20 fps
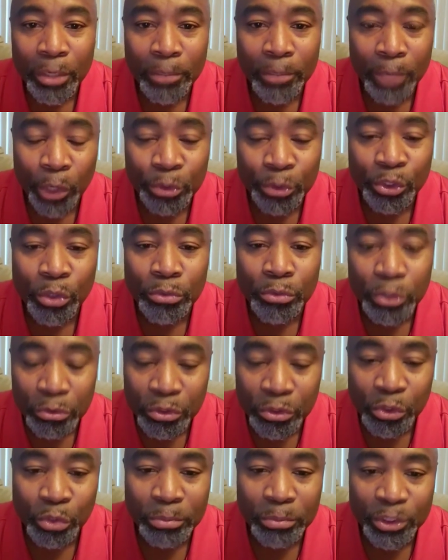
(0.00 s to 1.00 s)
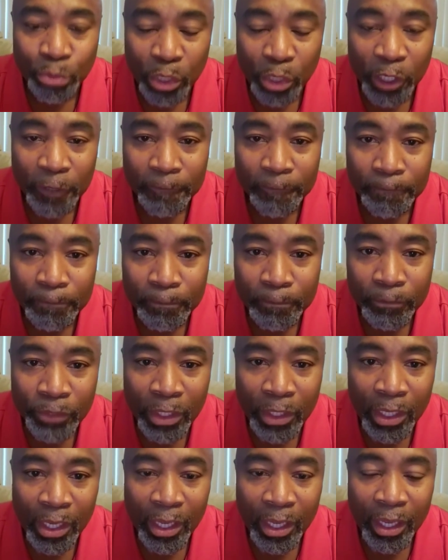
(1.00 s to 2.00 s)
And you can find me, Ernest West,
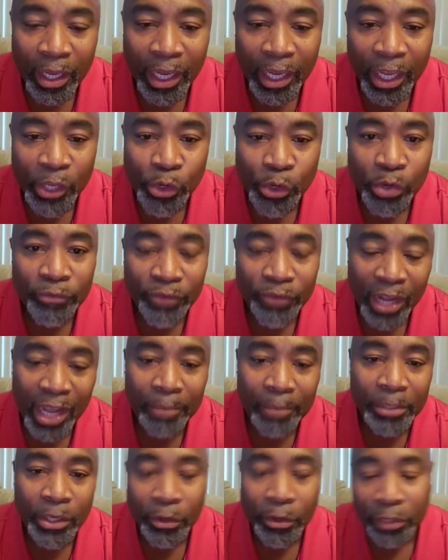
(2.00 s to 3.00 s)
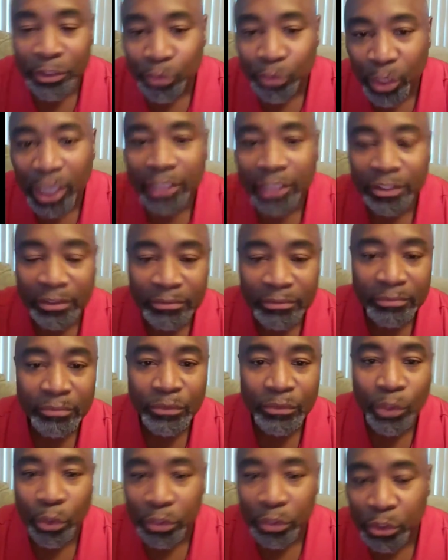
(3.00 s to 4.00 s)
on YouTube as well. I'm also on Facebook,
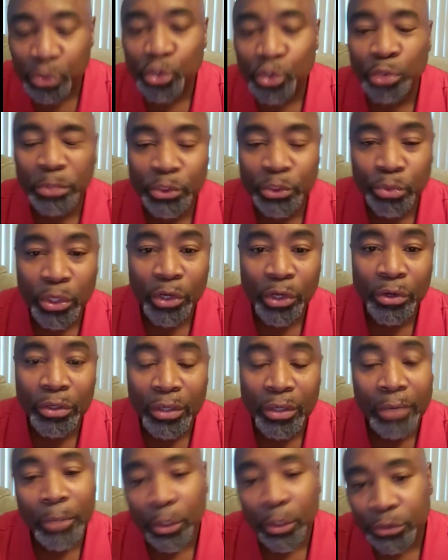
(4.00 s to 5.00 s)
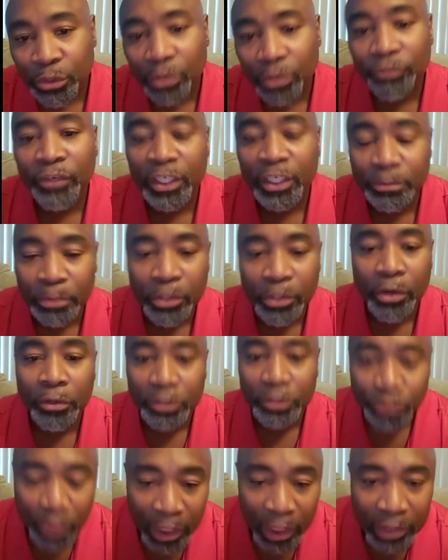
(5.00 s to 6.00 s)
Ernest West, as well. But most of my
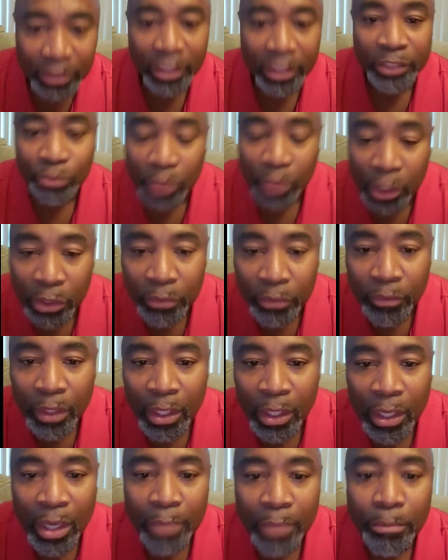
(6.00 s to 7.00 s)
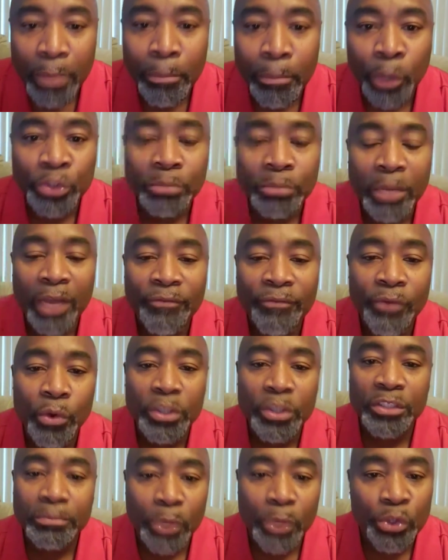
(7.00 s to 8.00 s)
focus and most of my target has been on
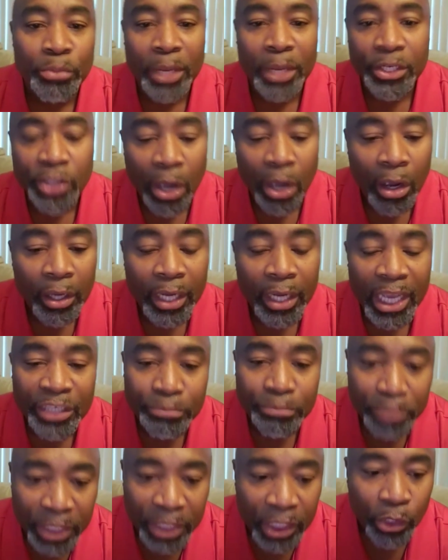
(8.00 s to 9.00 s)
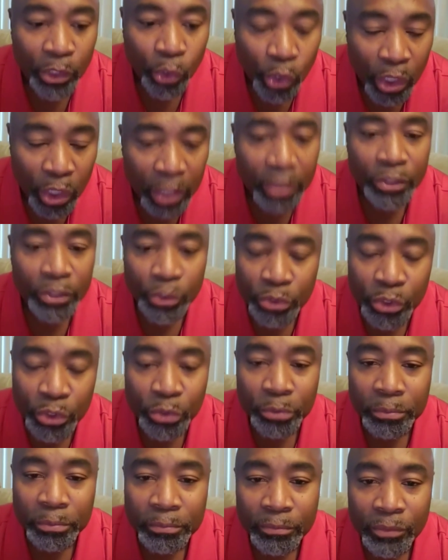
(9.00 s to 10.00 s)
YouTube. This is where God is moving.
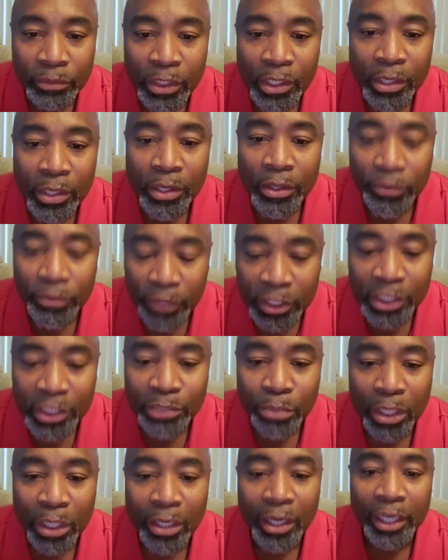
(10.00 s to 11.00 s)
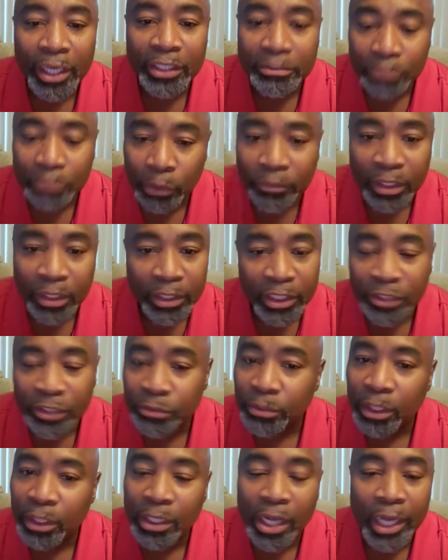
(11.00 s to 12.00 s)
This is where God is moving by in
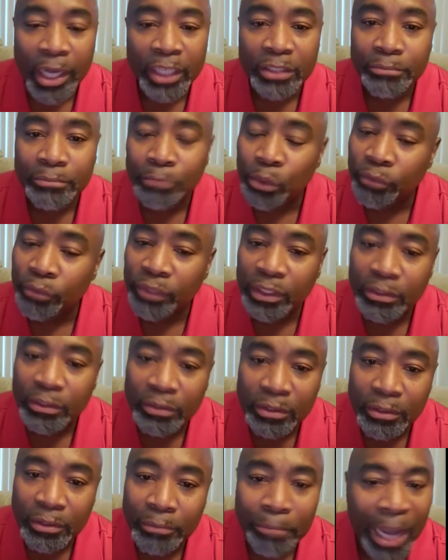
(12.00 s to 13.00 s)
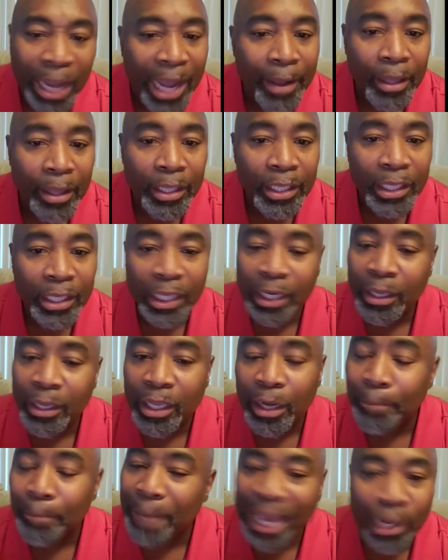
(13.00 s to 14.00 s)
a mighty way. God is
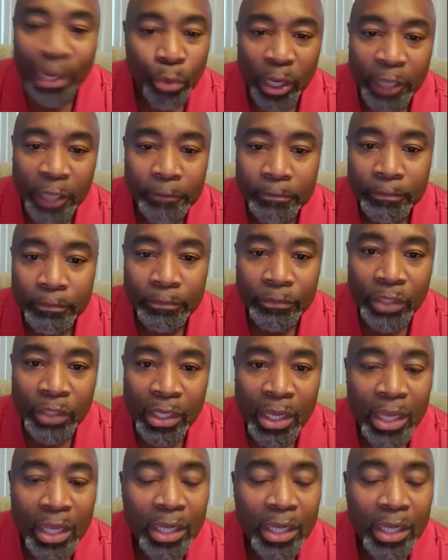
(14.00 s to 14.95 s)
creating and God is